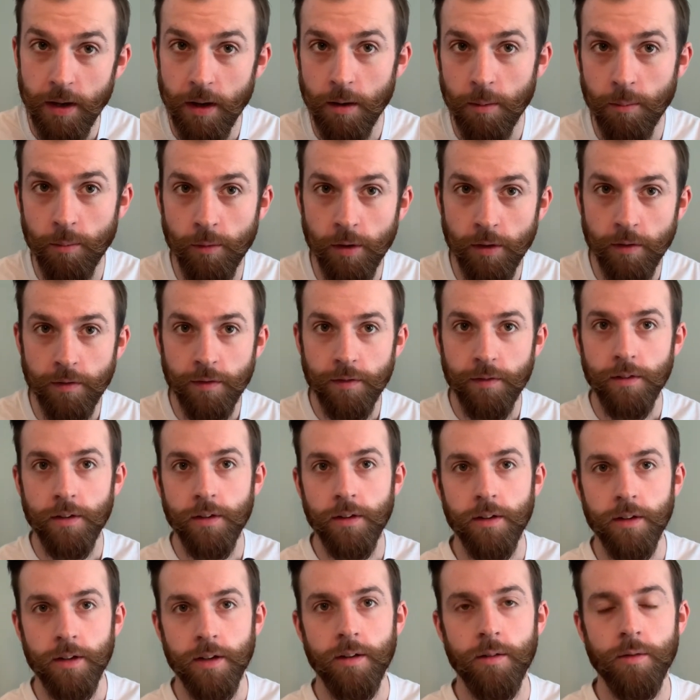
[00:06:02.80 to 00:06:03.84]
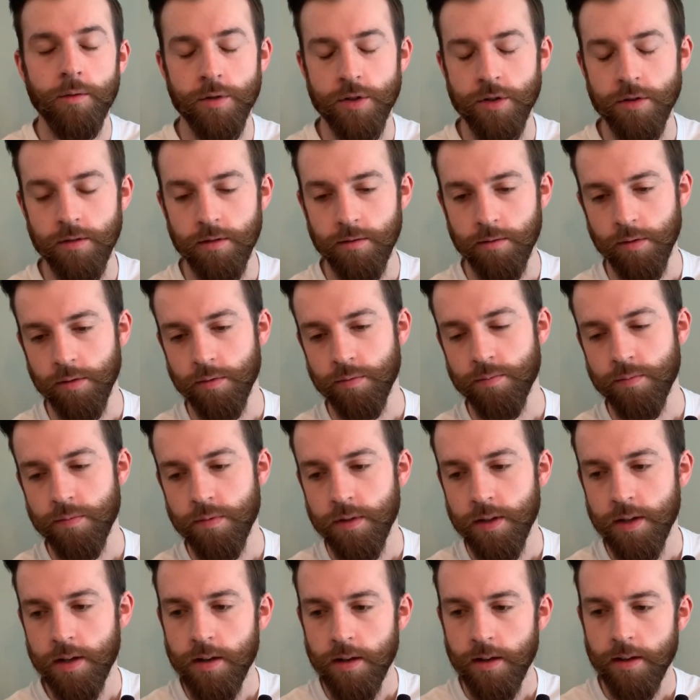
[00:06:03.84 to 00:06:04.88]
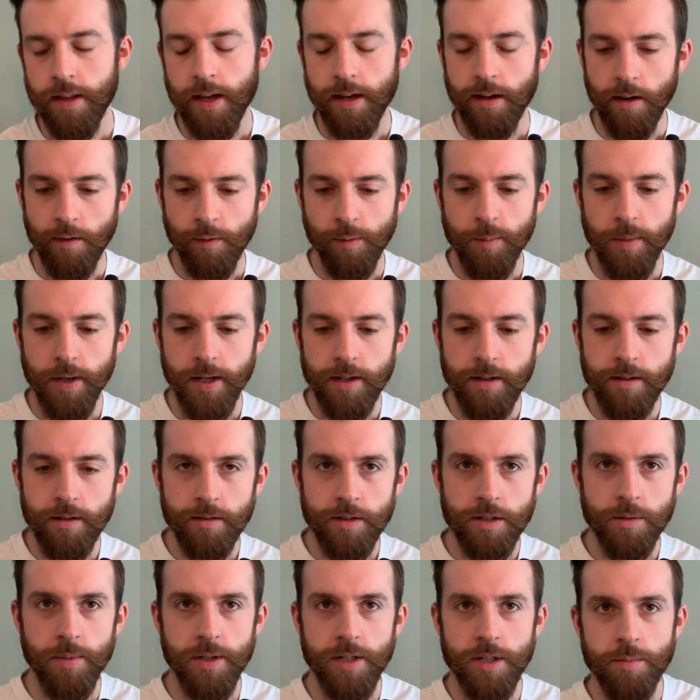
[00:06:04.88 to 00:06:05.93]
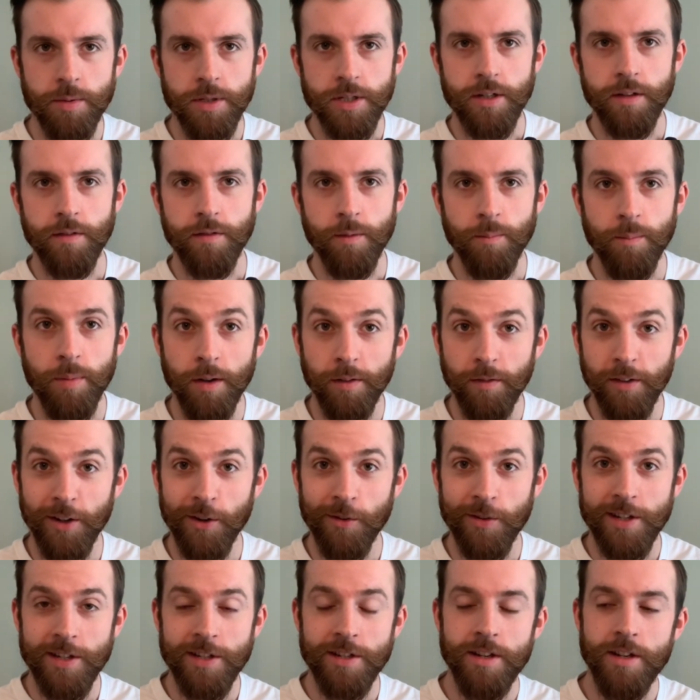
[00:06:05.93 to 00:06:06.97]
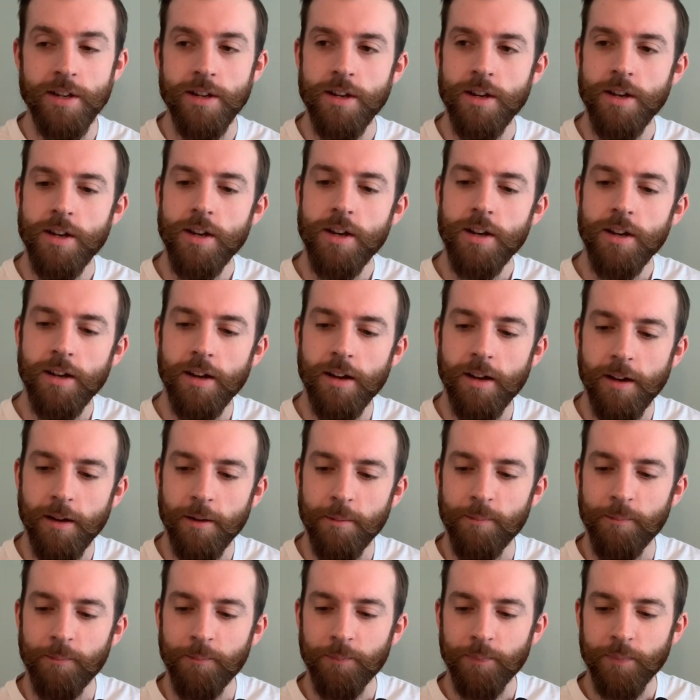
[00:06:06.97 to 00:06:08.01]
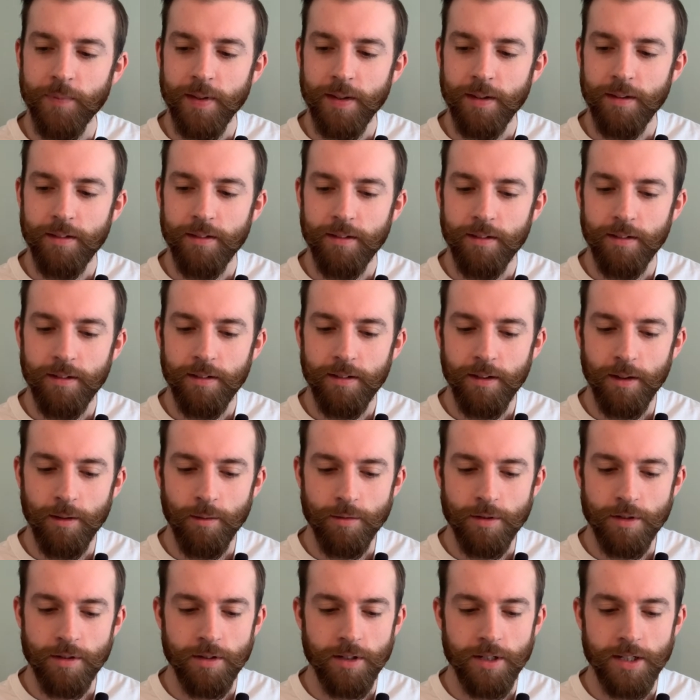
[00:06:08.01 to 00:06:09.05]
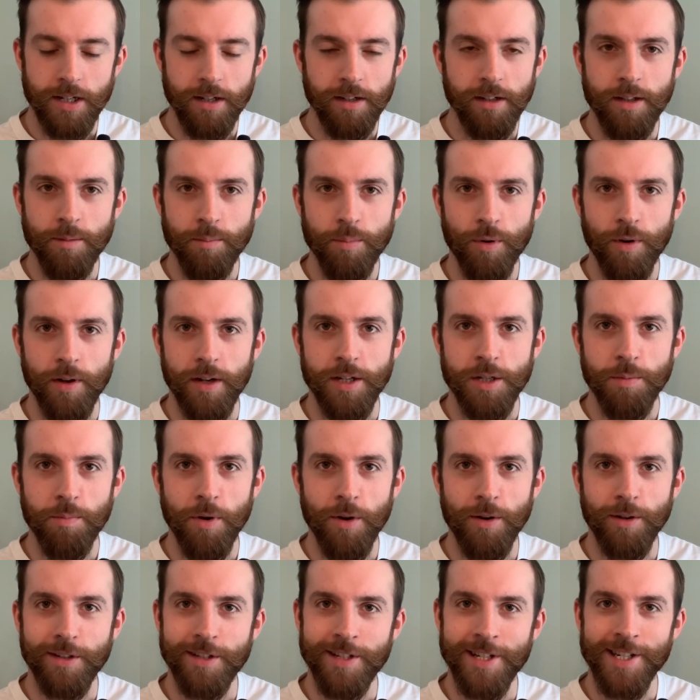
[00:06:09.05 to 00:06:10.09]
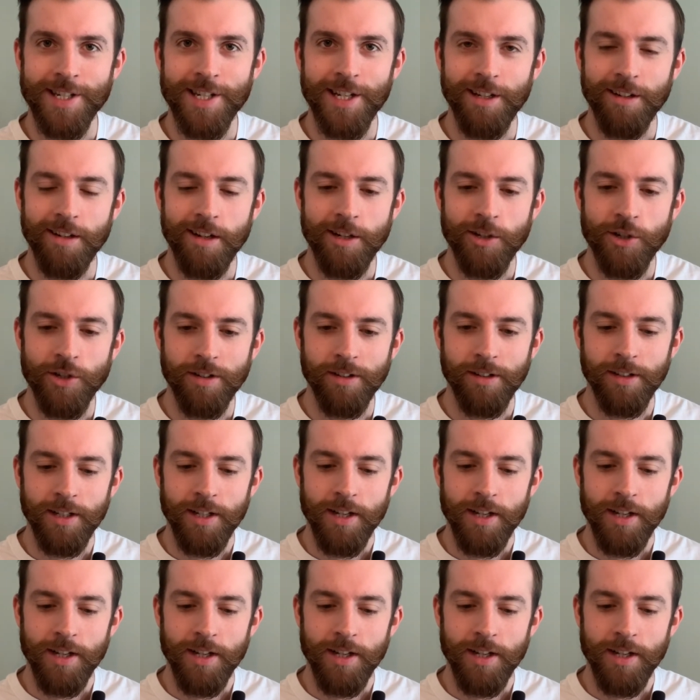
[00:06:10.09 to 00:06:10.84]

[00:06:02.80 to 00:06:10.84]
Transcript: up with, they left me, to be specific, if I'm perfectly honest. I wasn't exactly the brightest spark as a teenager.